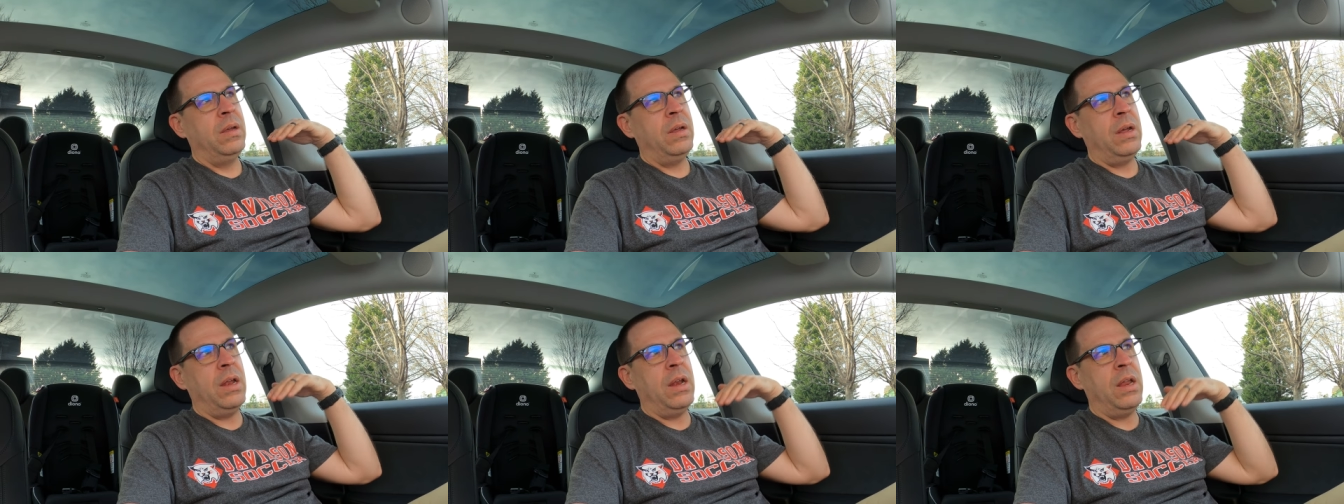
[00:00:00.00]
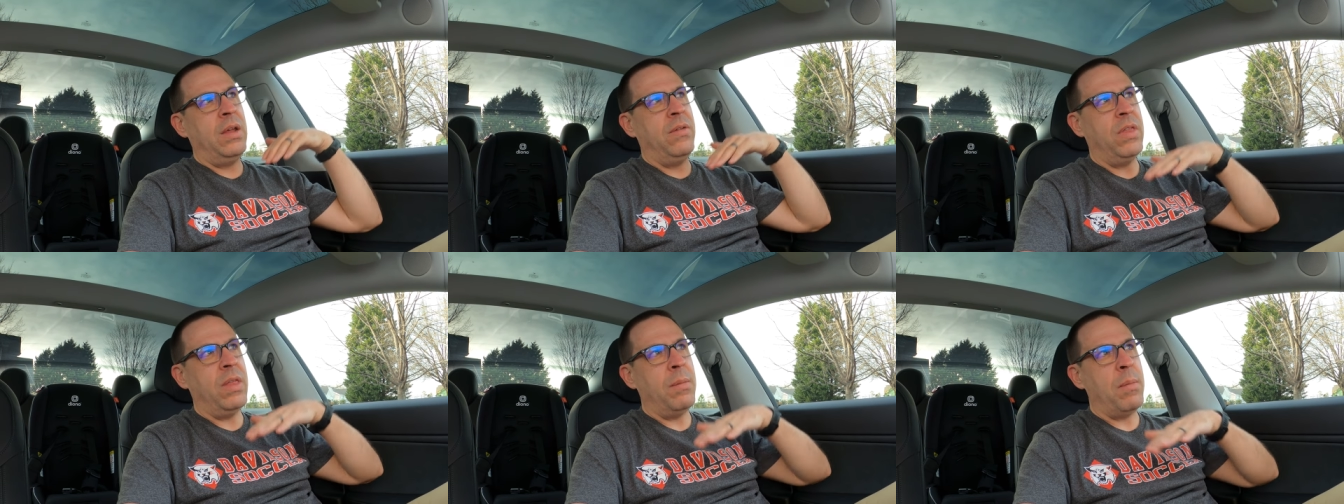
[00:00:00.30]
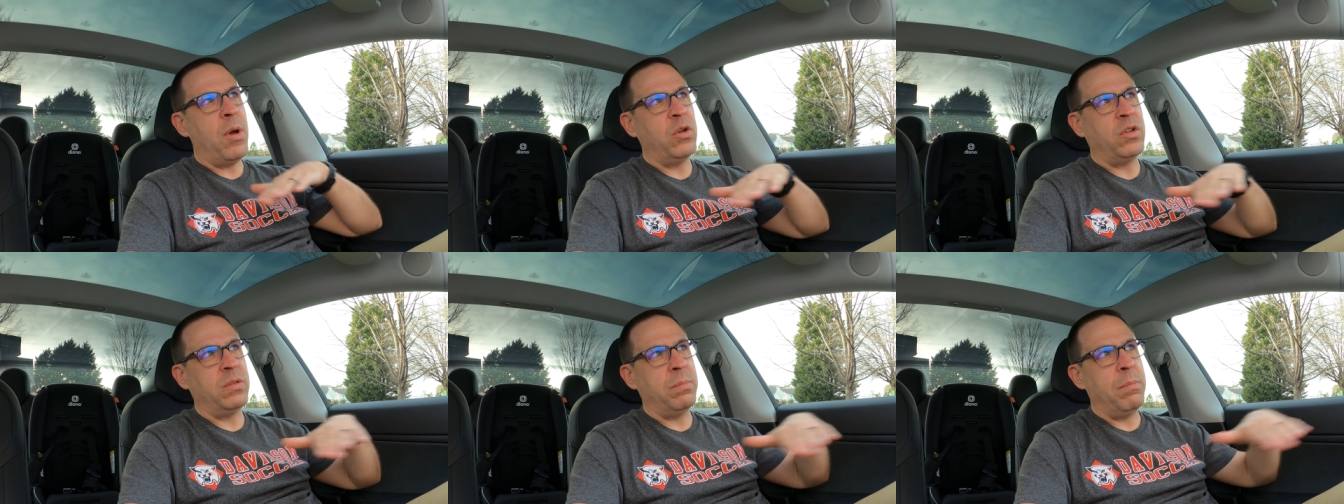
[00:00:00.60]
in even the
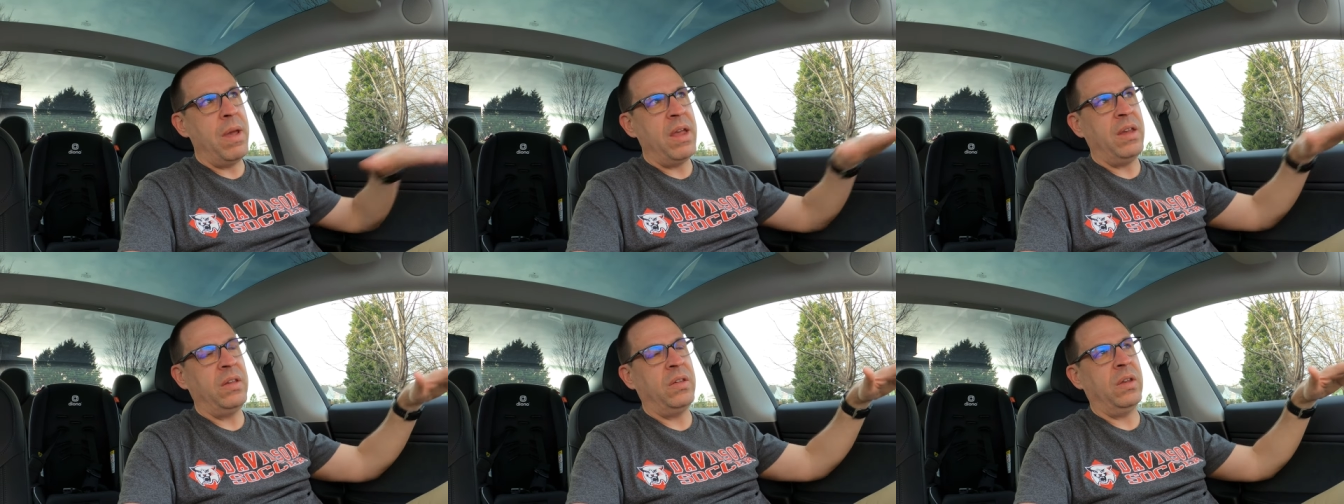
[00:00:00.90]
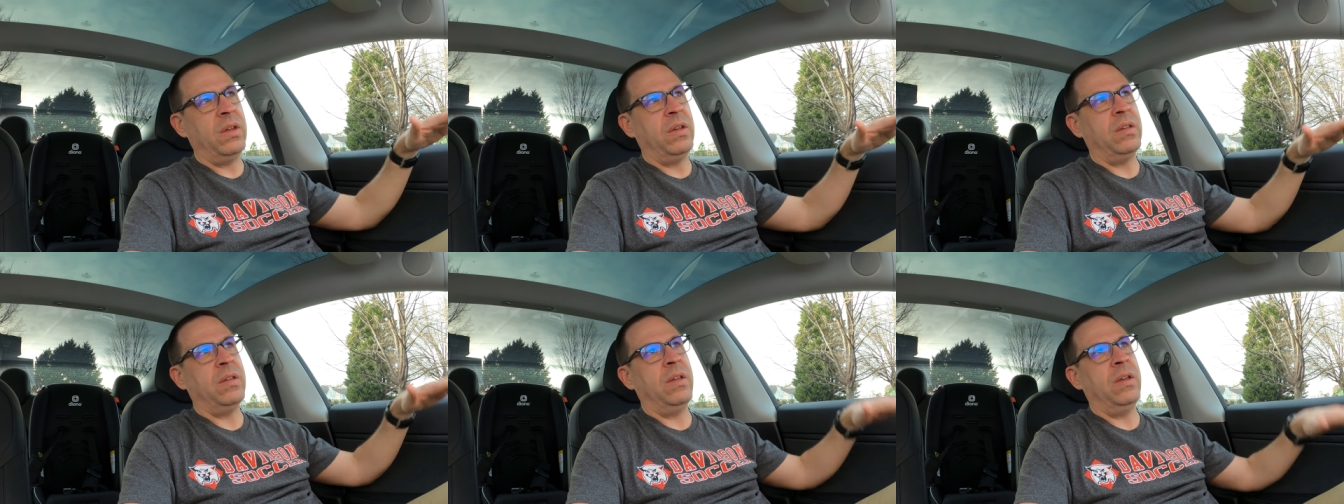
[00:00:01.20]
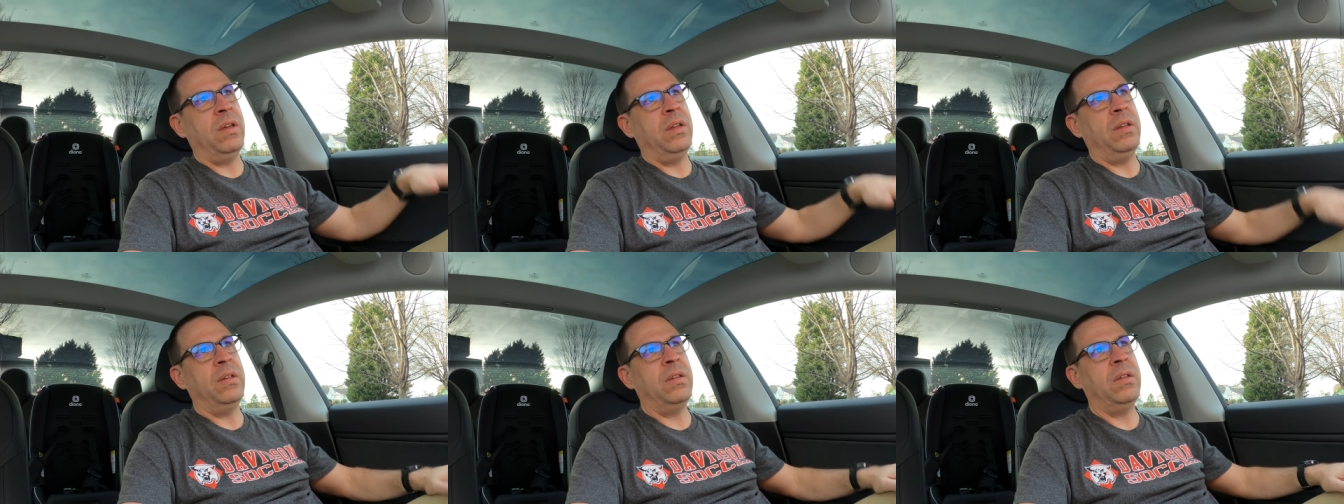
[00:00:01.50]
most basic
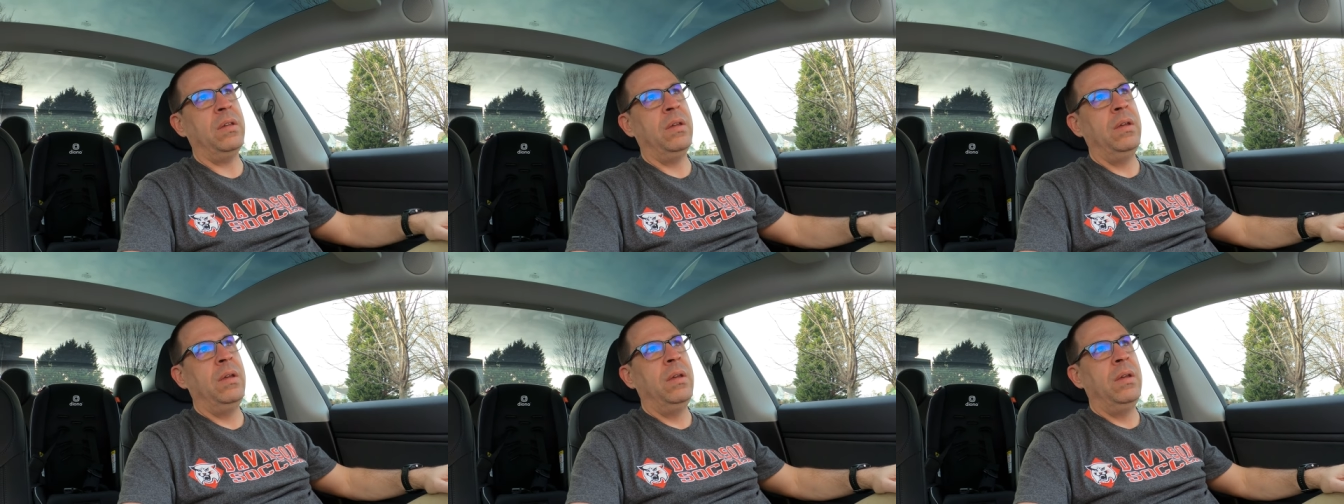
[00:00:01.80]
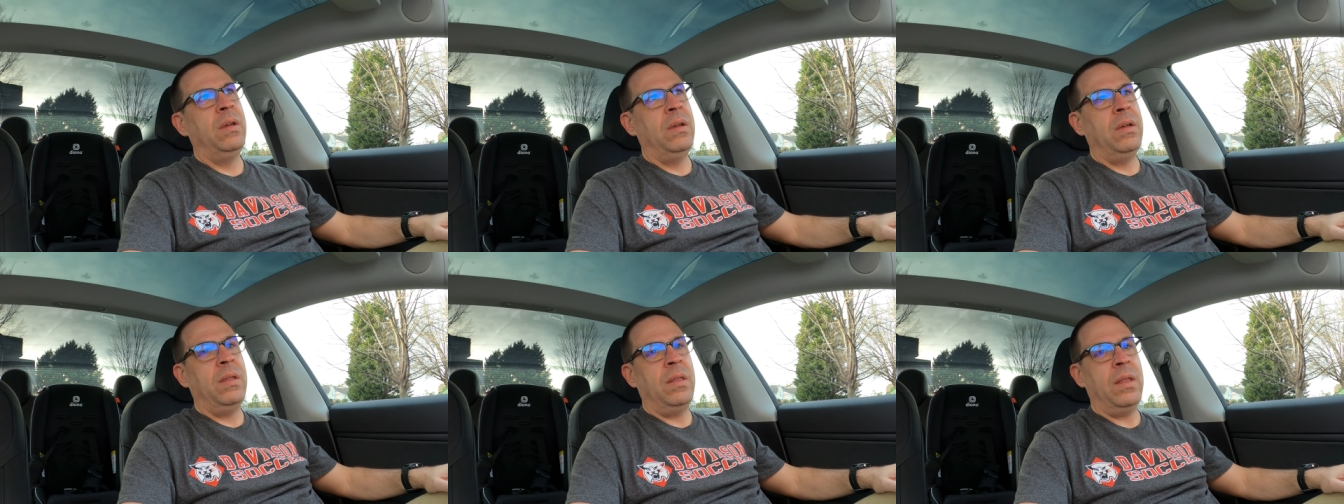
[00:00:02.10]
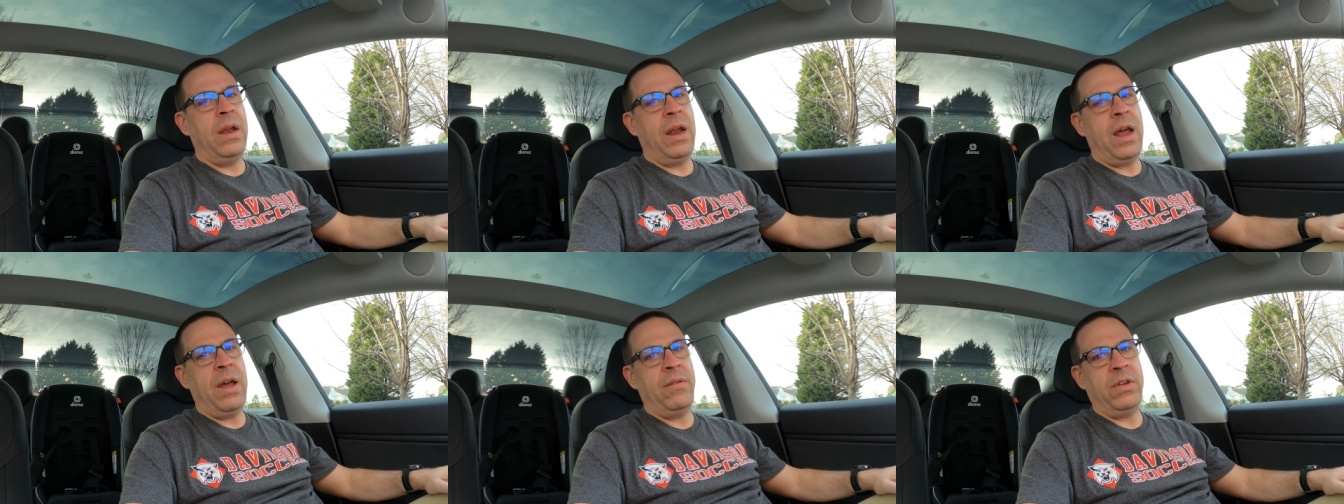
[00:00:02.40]
sense
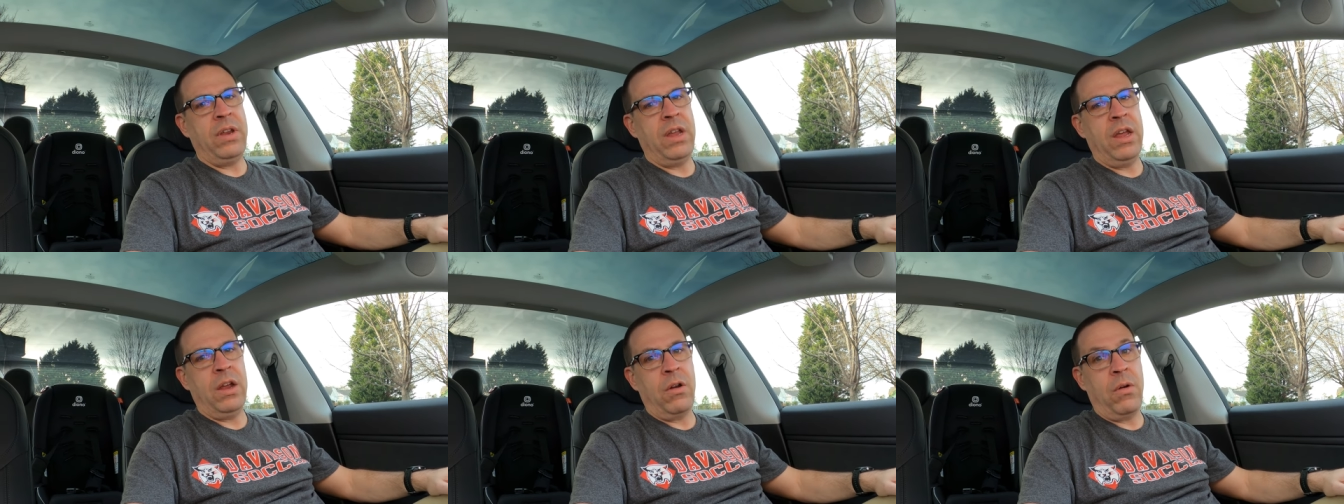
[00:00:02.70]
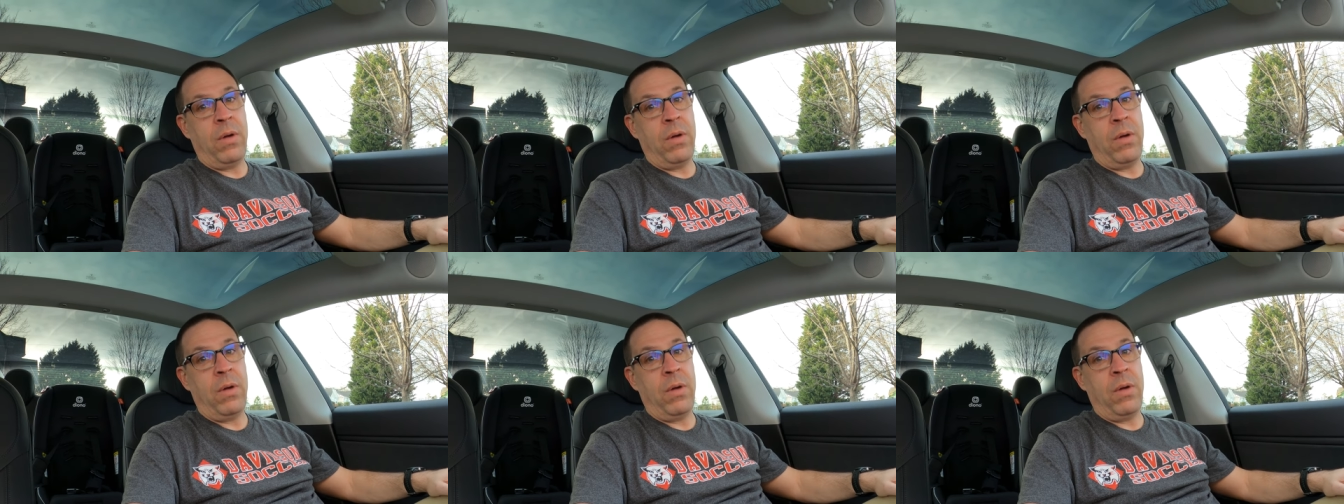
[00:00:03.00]
that have to get